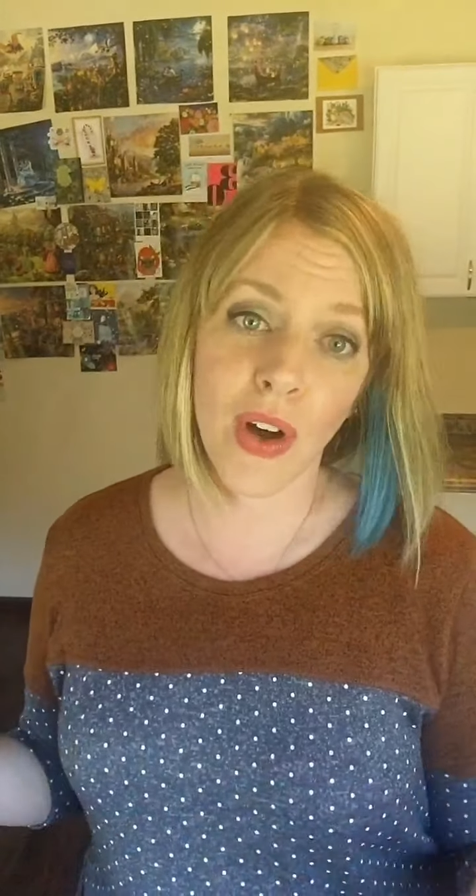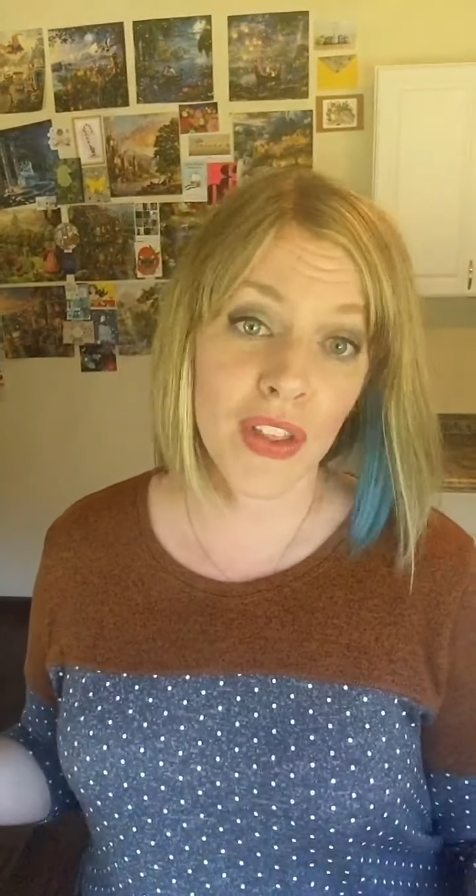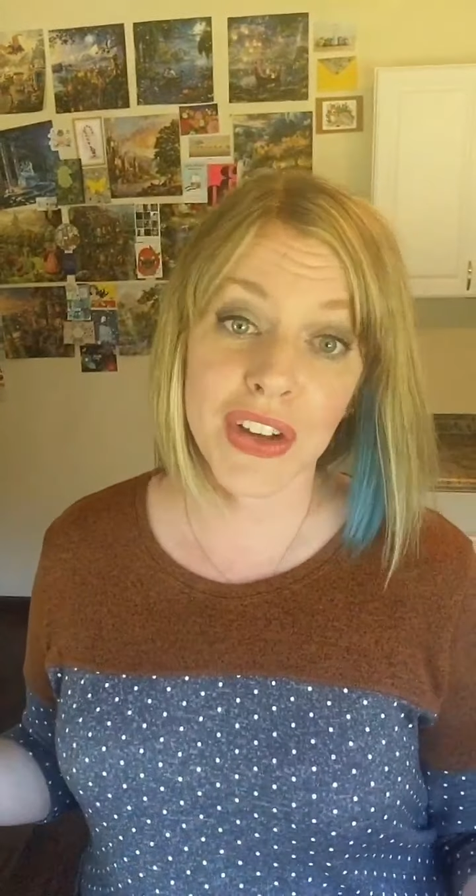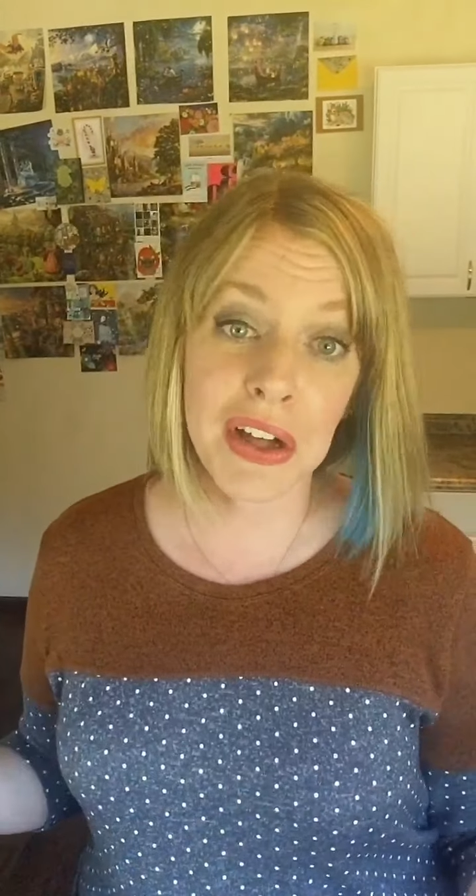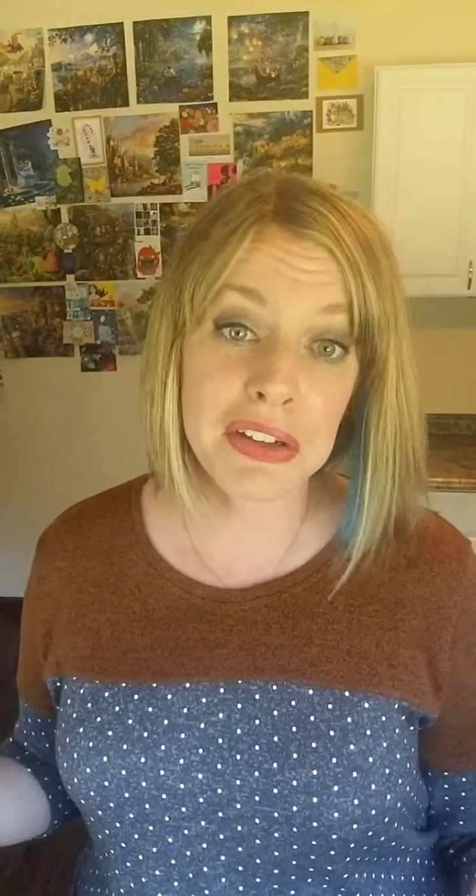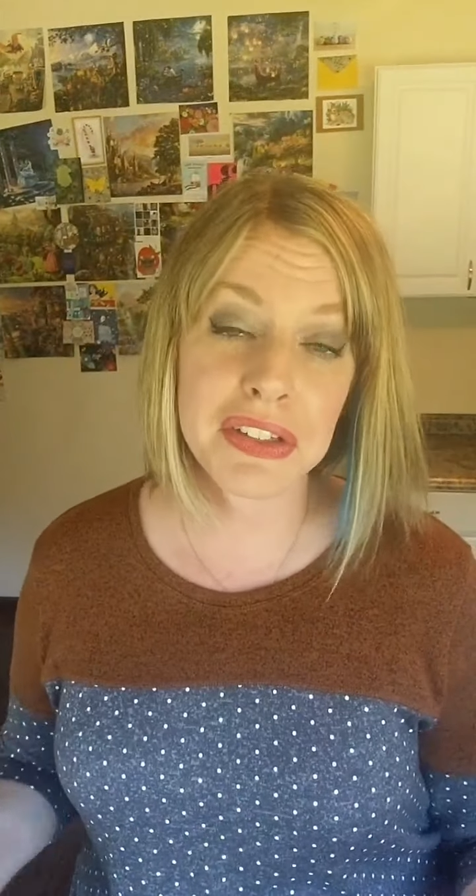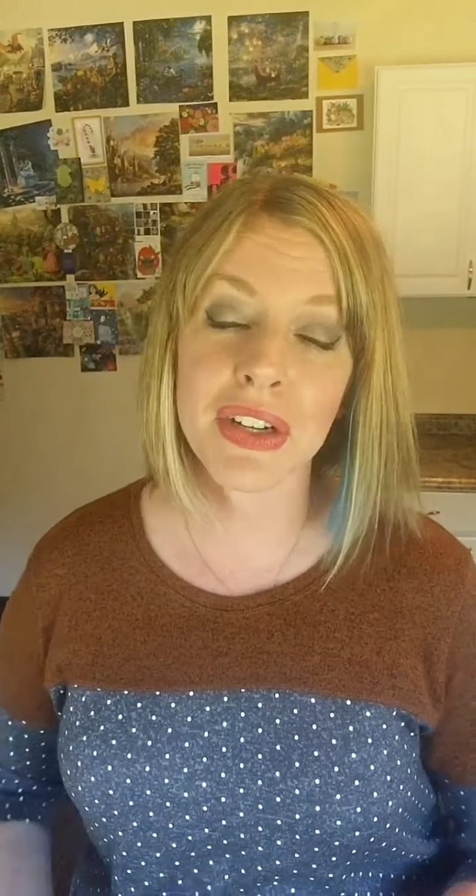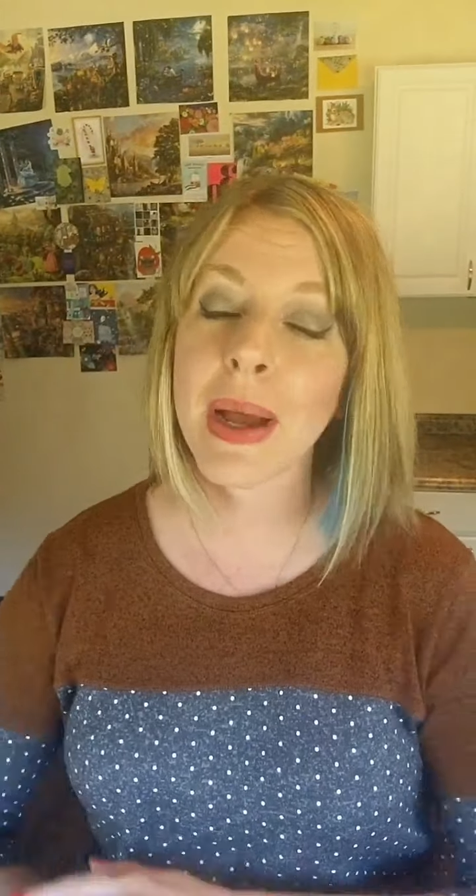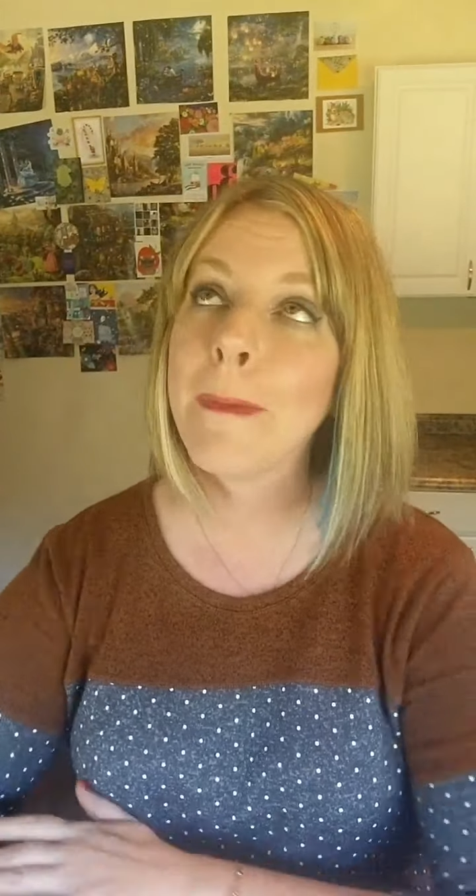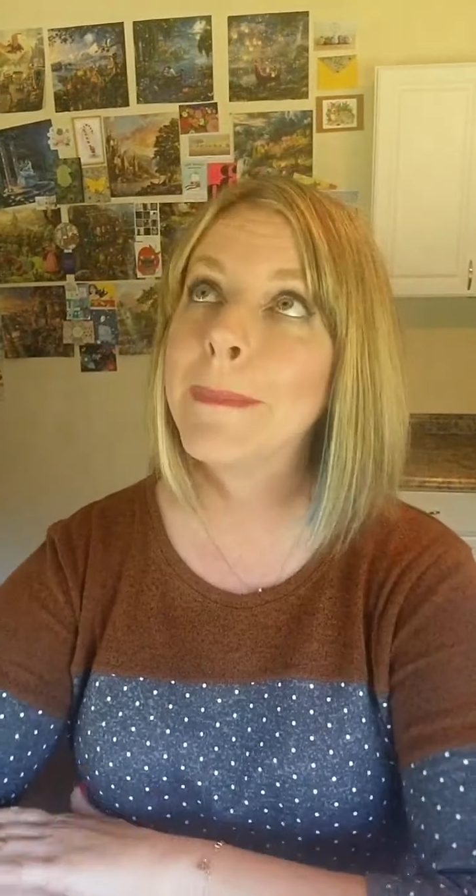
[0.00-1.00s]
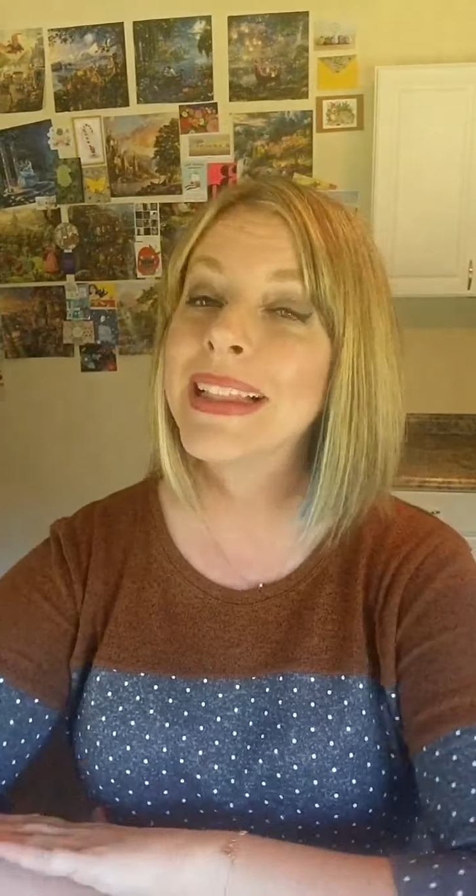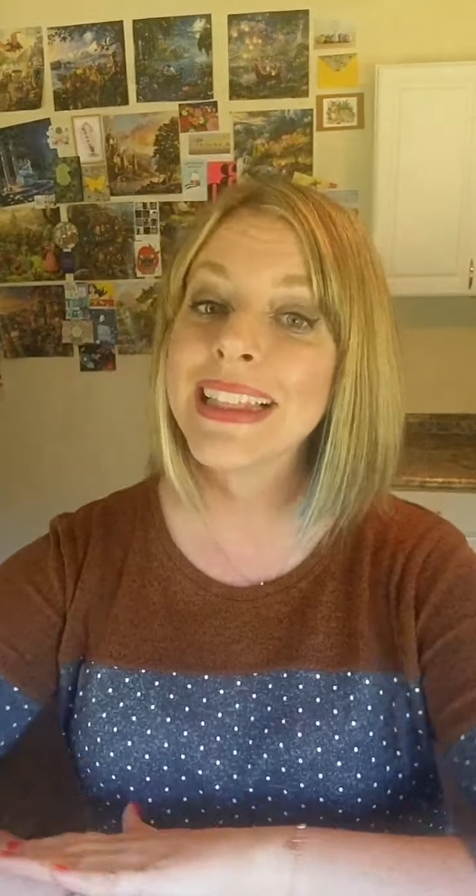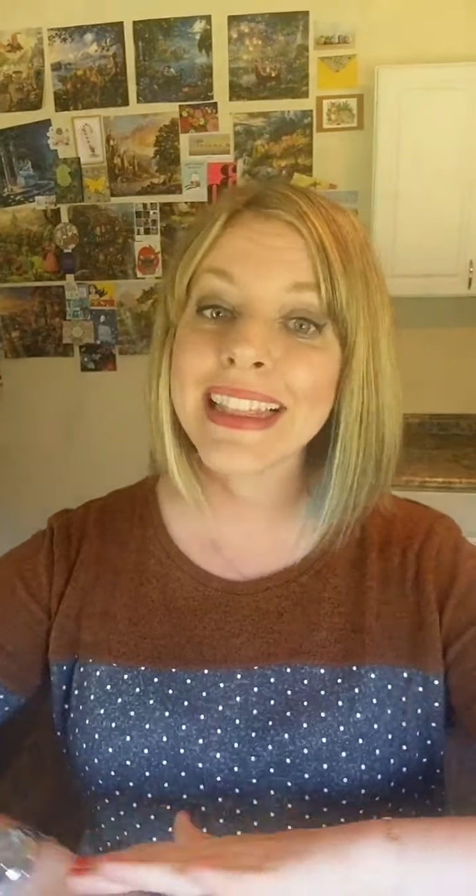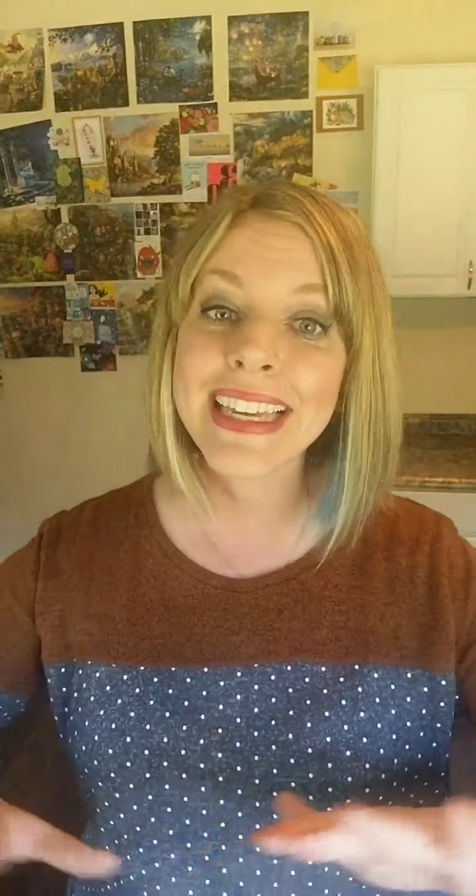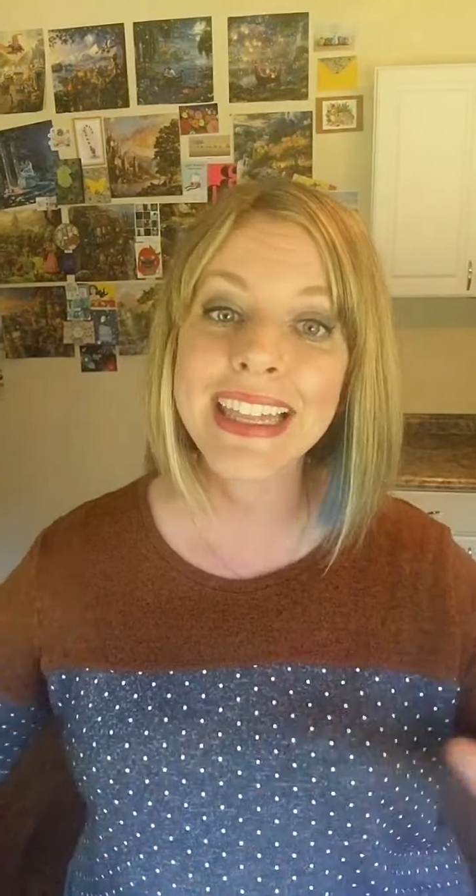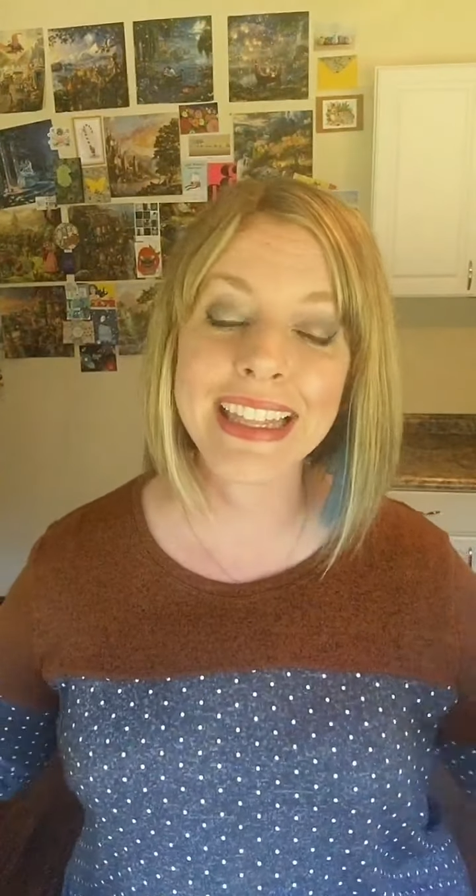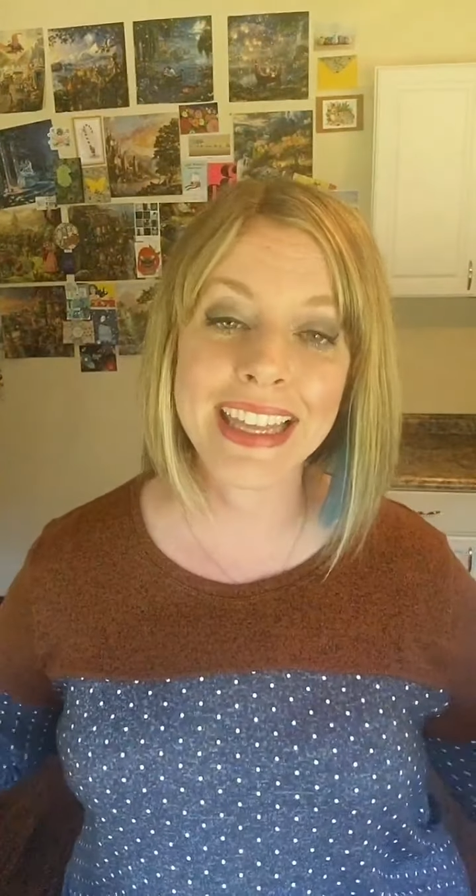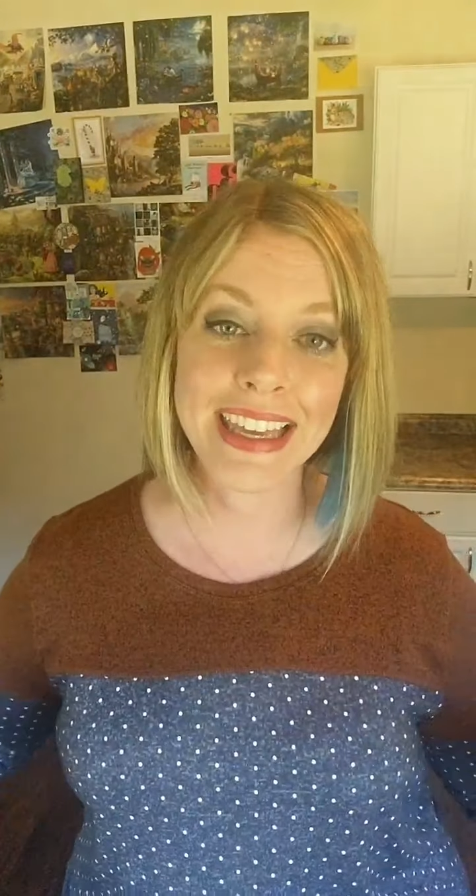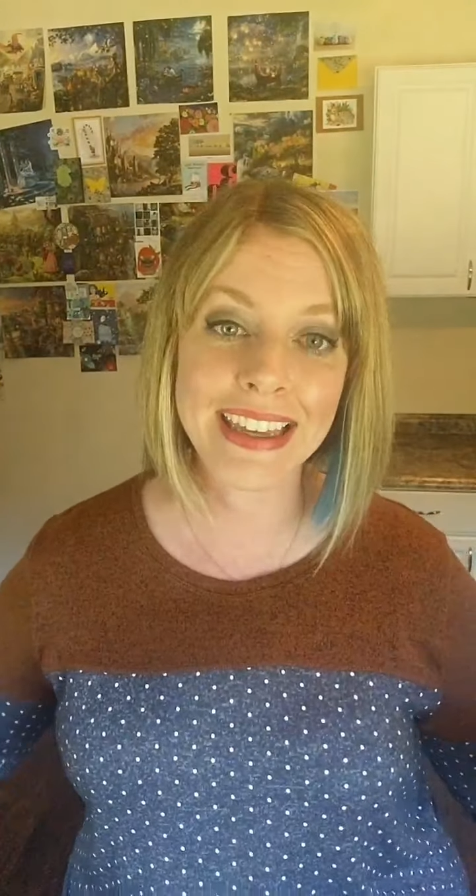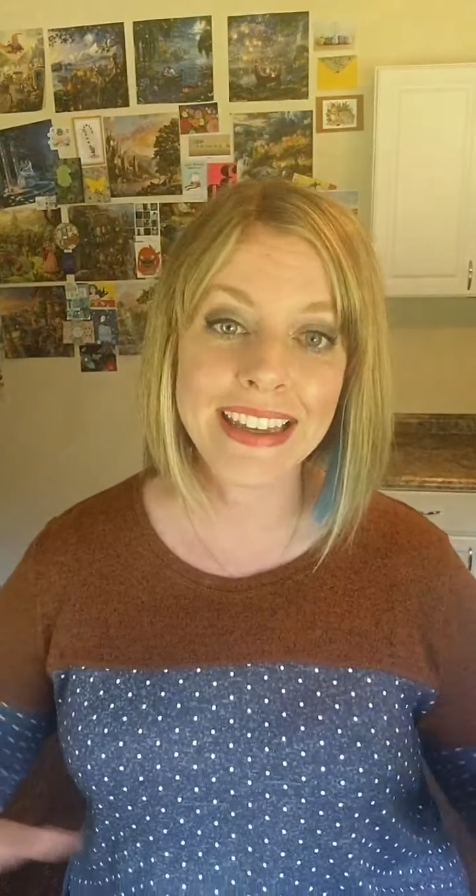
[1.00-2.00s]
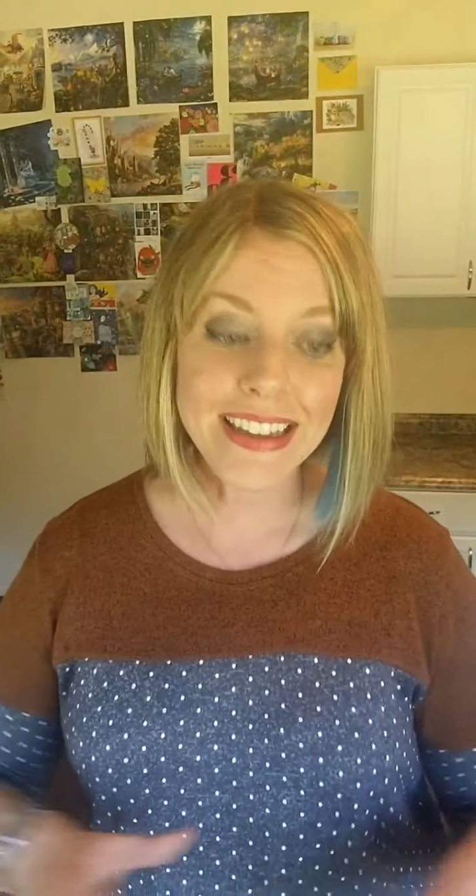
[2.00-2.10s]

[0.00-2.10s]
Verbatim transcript: the colors are completely